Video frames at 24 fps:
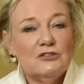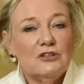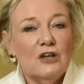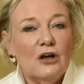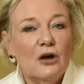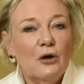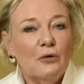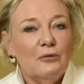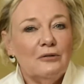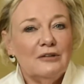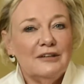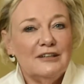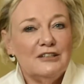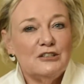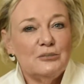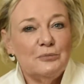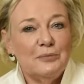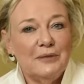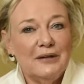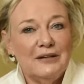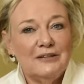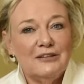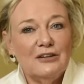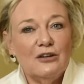totally
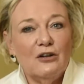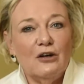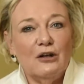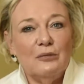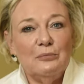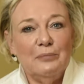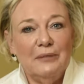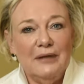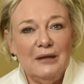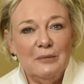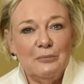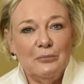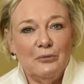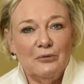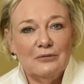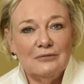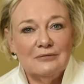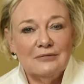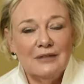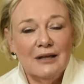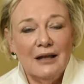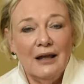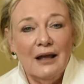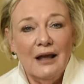dependent on people